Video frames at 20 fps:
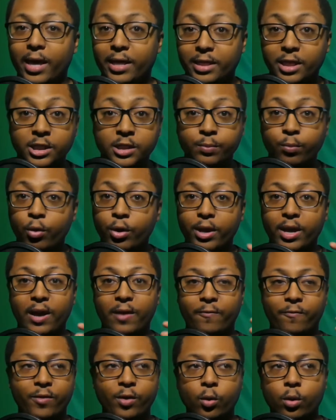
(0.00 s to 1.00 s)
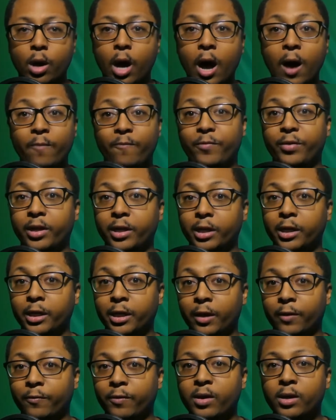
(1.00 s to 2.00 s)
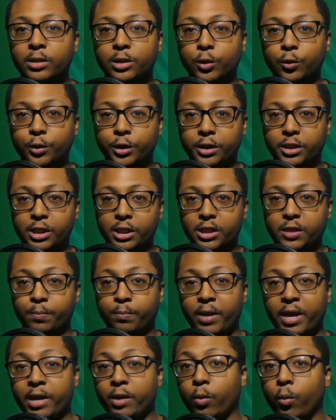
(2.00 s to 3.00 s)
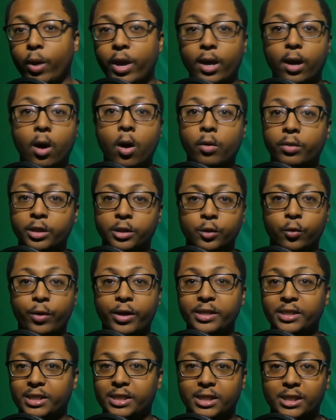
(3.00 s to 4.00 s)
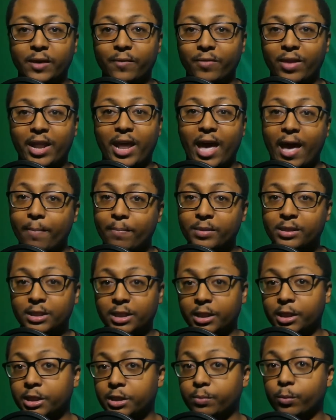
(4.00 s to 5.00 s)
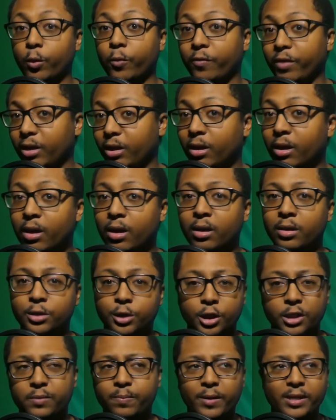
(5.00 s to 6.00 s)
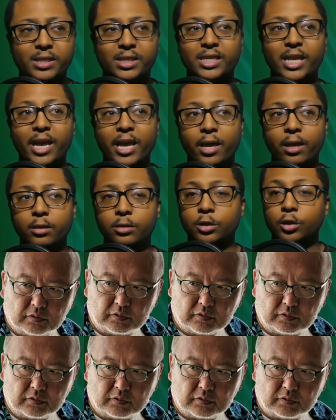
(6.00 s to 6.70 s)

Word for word: At this point, I feel confident enough to just explain away all the crazy stuff that happens in this movie just by saying